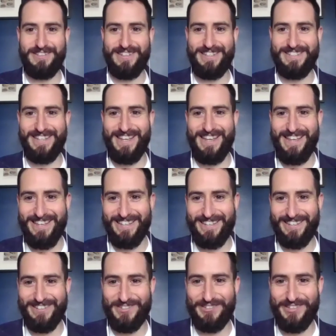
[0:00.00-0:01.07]
He's there.
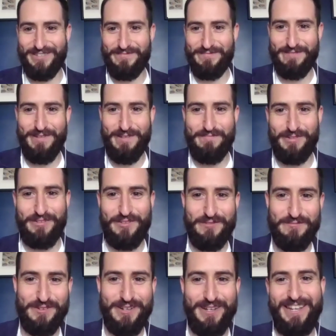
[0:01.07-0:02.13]
I'm sure he'll remember a
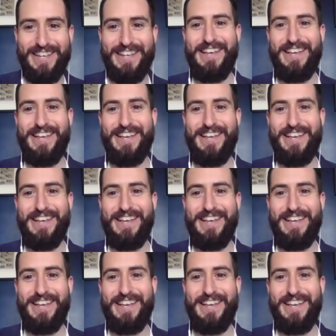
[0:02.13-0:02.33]
few more.